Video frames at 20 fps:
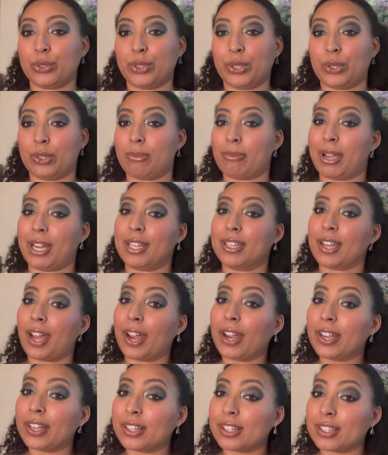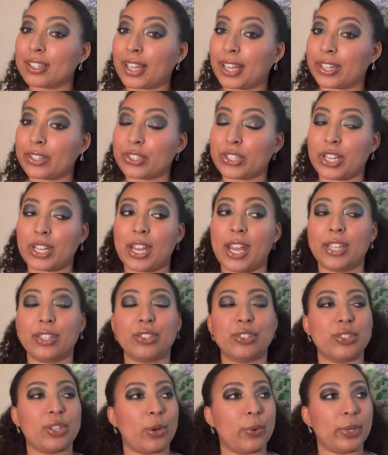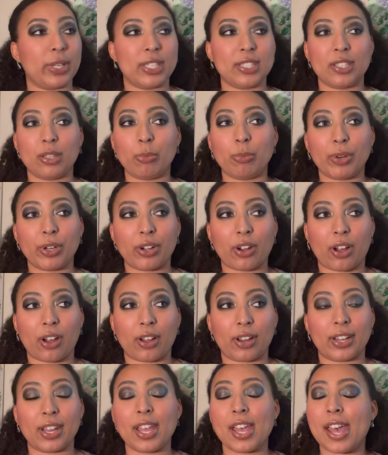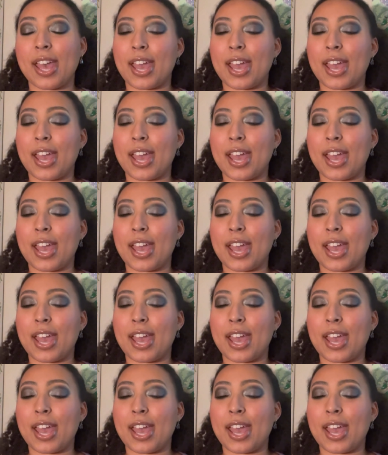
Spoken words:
nude in my entire collection. It's so easy to put on.